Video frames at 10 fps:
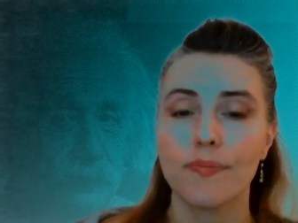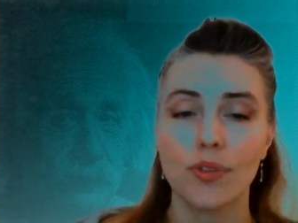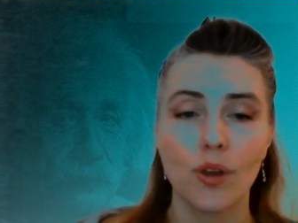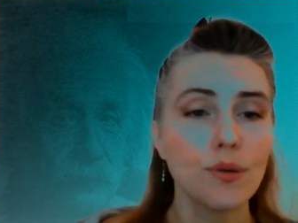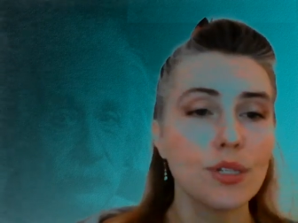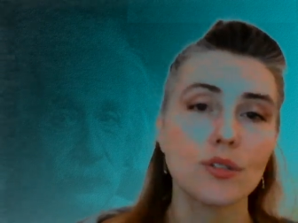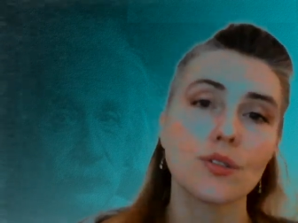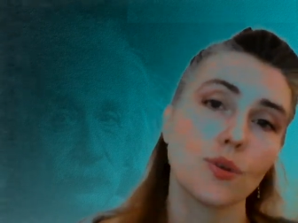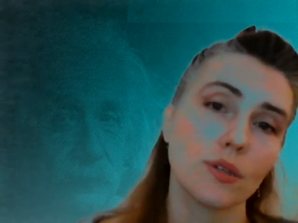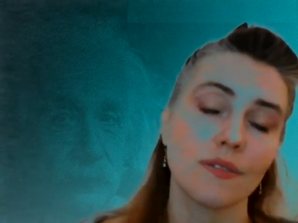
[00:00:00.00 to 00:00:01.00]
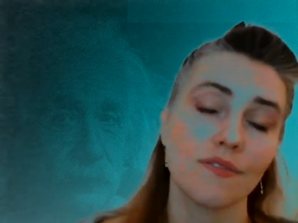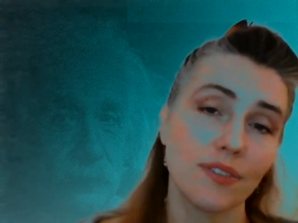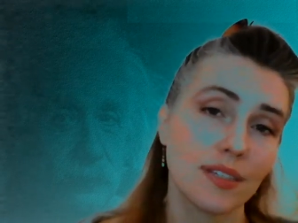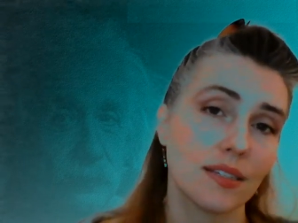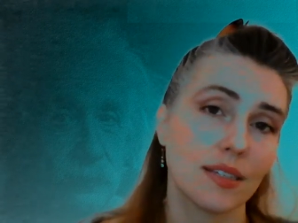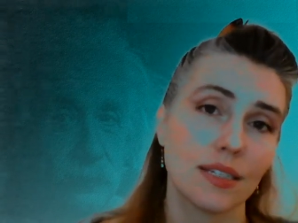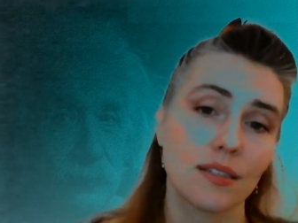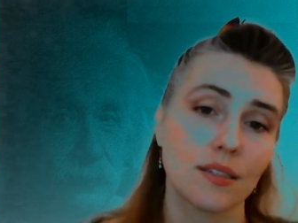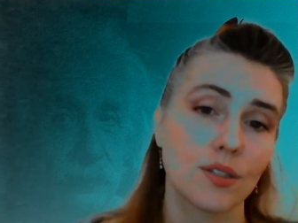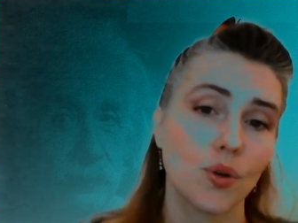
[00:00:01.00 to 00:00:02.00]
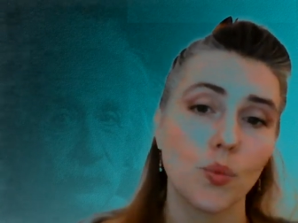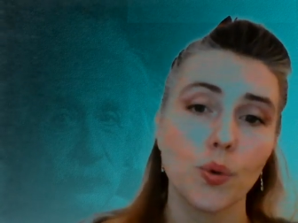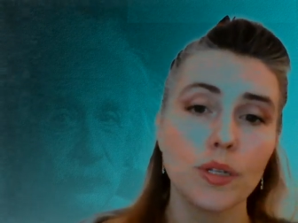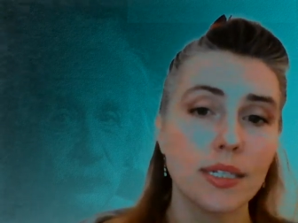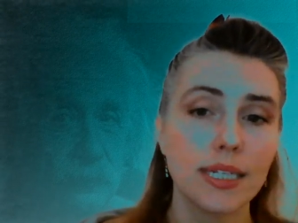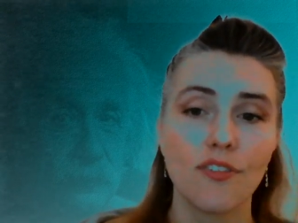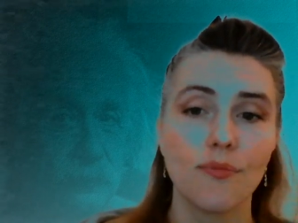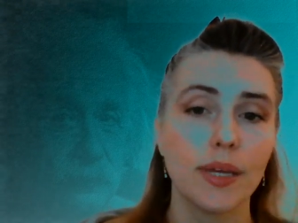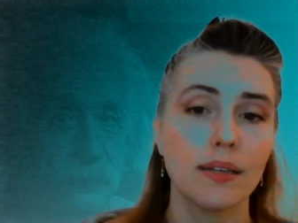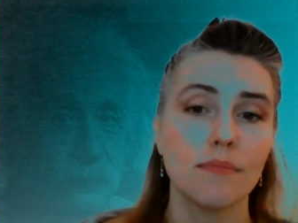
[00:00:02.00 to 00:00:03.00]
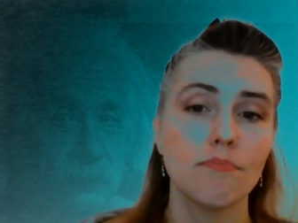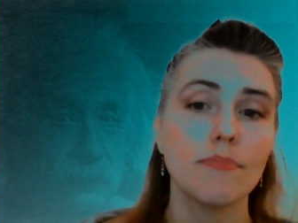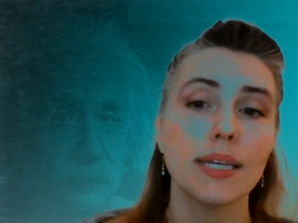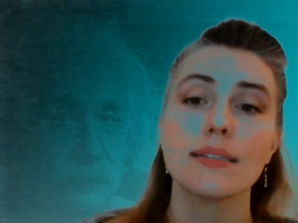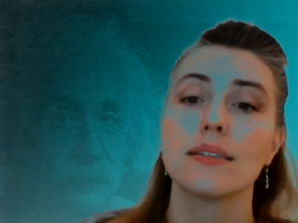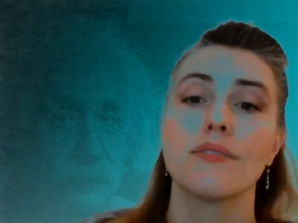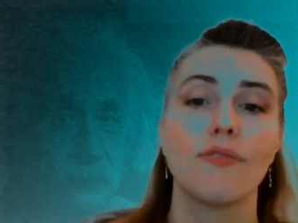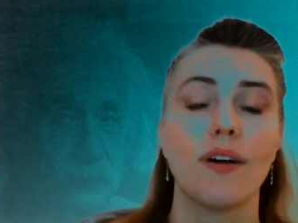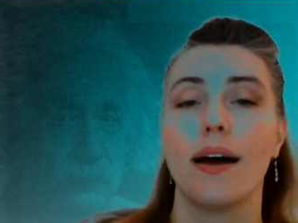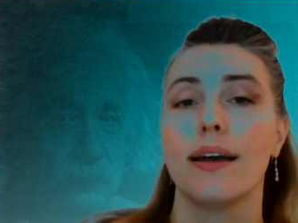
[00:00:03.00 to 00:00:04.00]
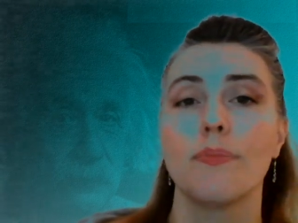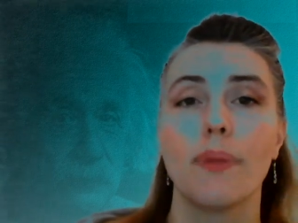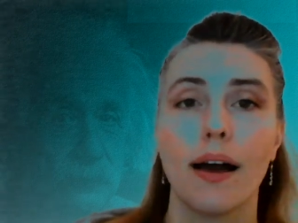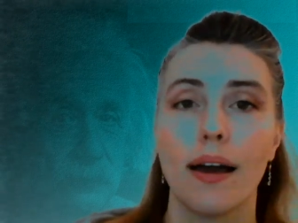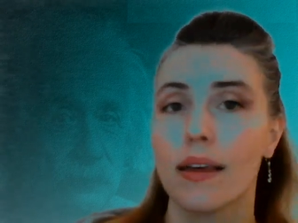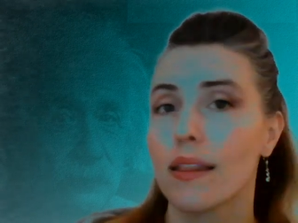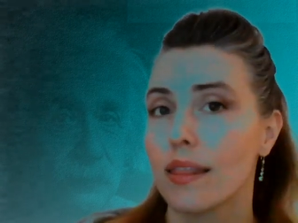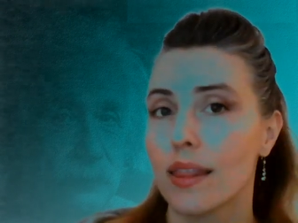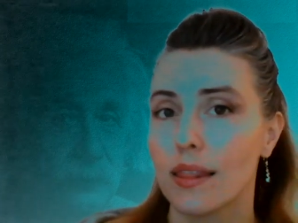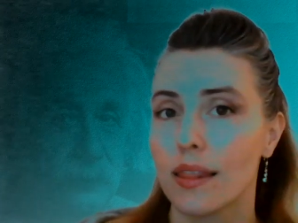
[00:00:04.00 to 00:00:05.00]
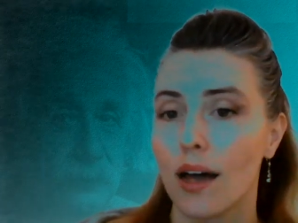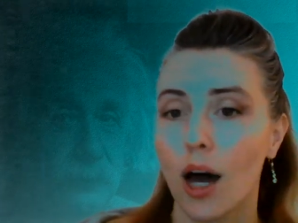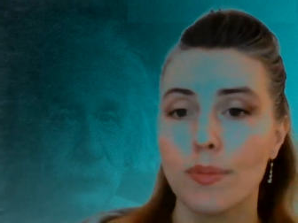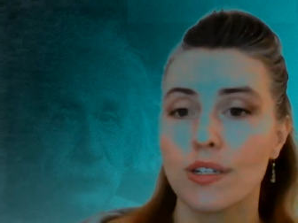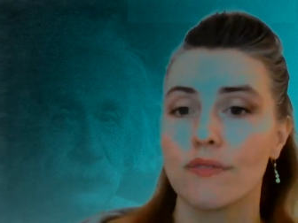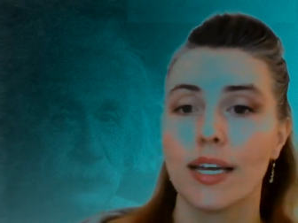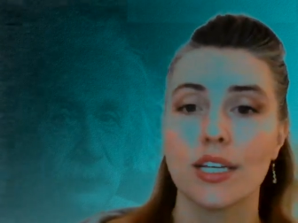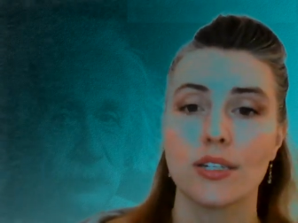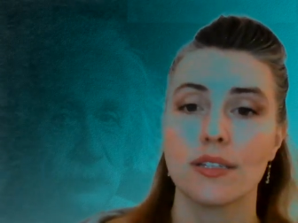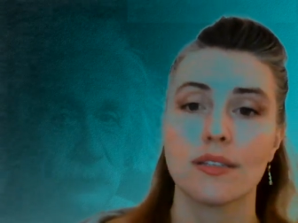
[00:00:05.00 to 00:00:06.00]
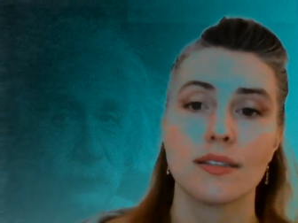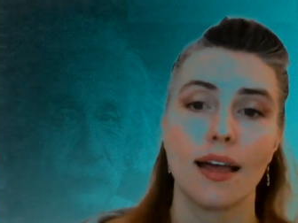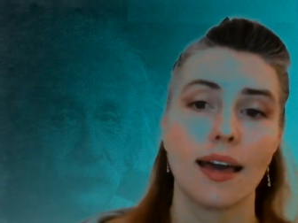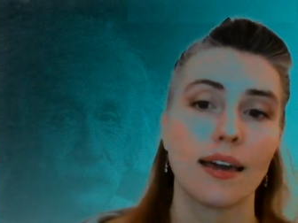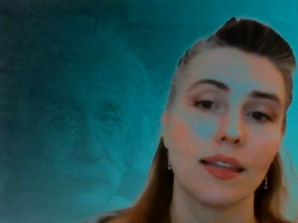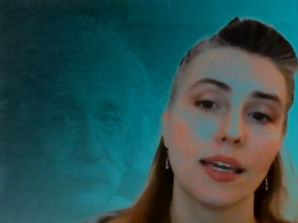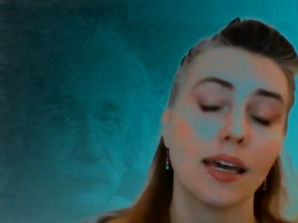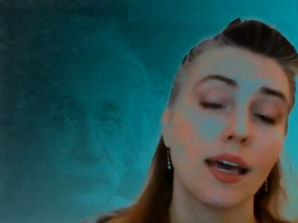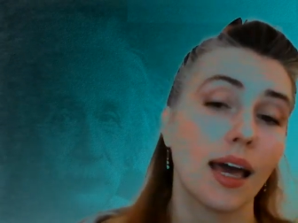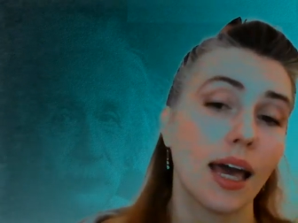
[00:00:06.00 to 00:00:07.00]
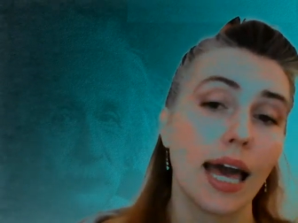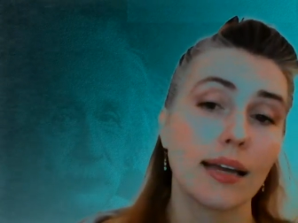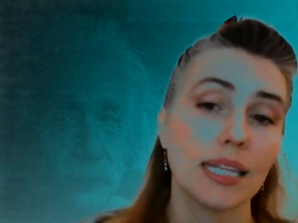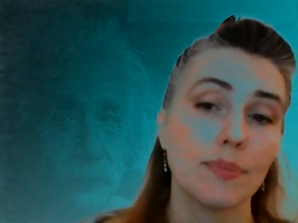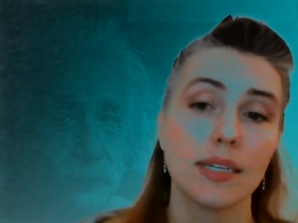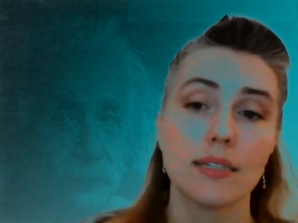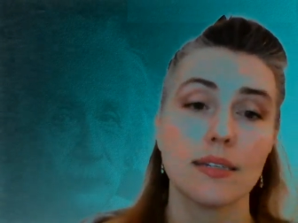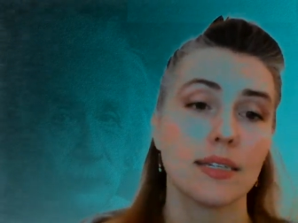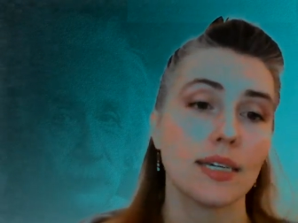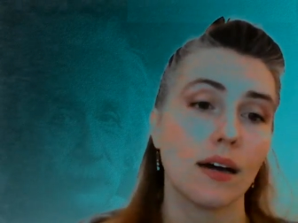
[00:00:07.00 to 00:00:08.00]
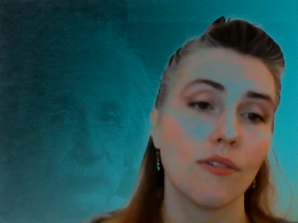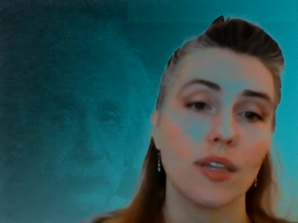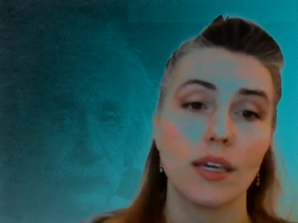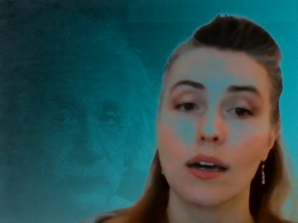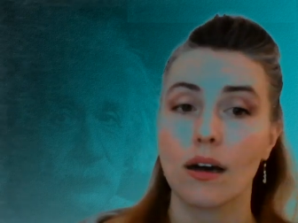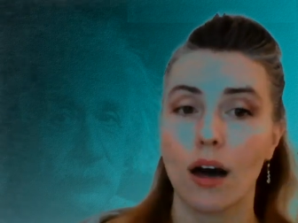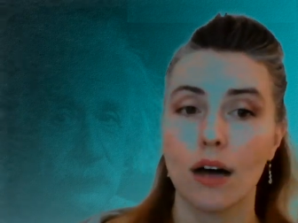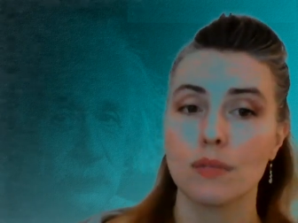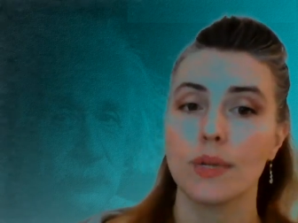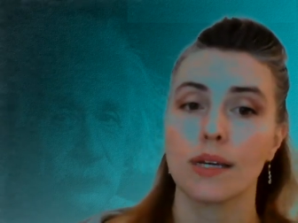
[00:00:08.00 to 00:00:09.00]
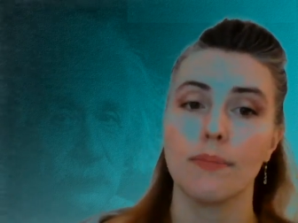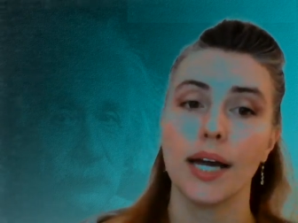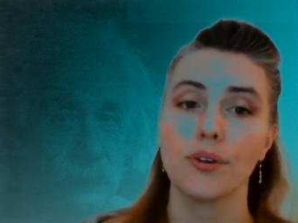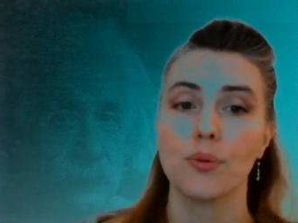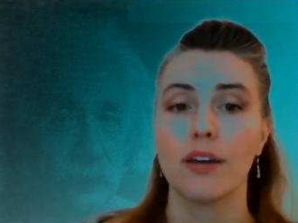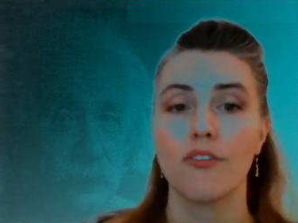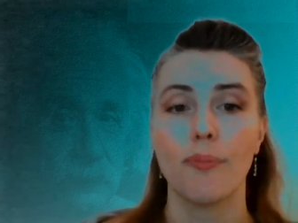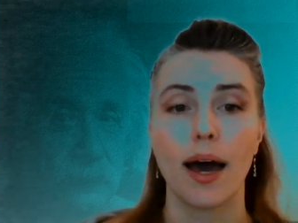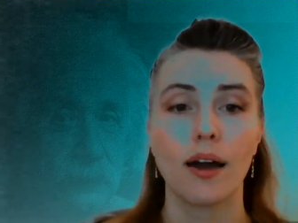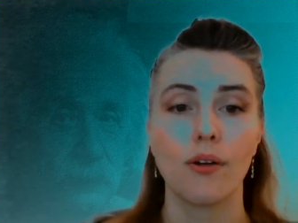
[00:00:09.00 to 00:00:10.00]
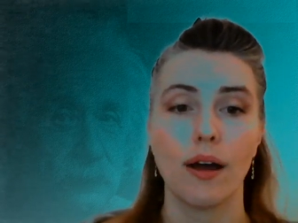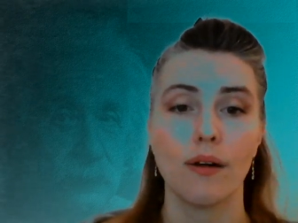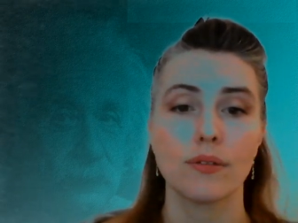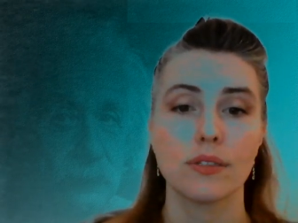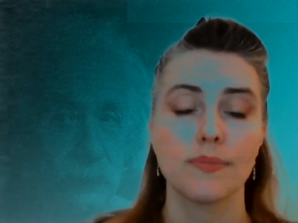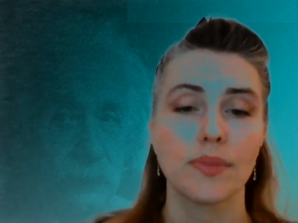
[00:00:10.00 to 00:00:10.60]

Those sorts of physicists wouldn't have been mystified by observations like the eclipticity of the cosmic microwave background.